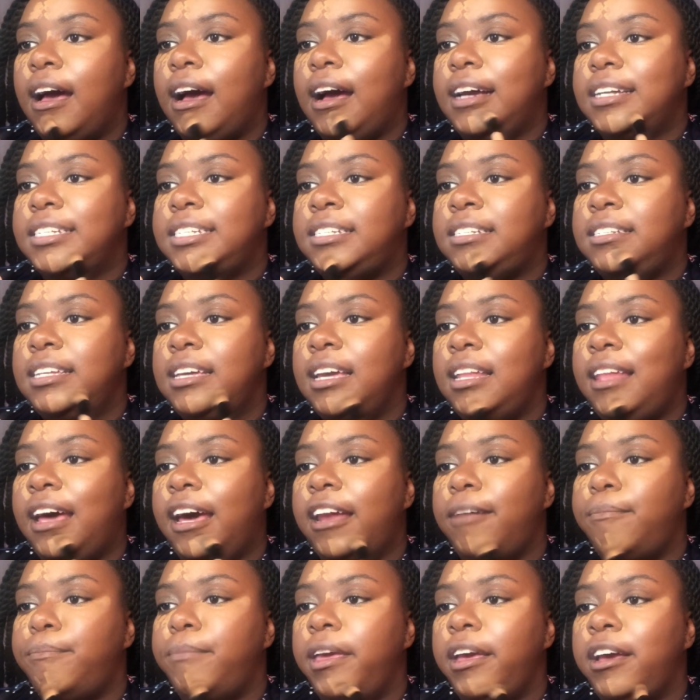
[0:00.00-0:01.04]
I see a
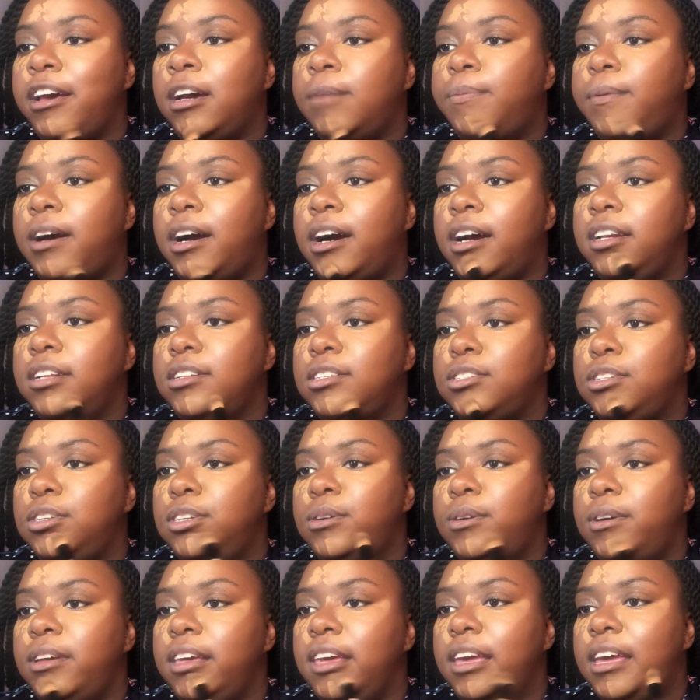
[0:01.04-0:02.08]
lot of makeup artists
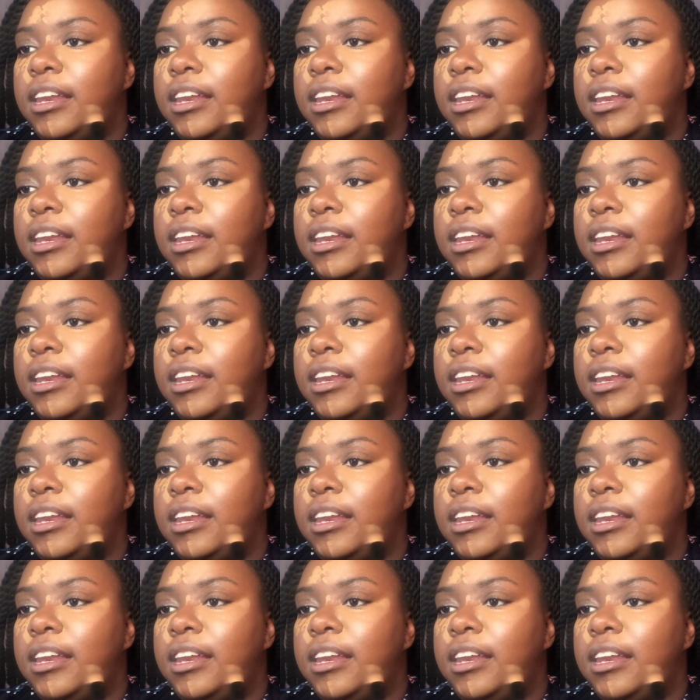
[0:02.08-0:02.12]
do it,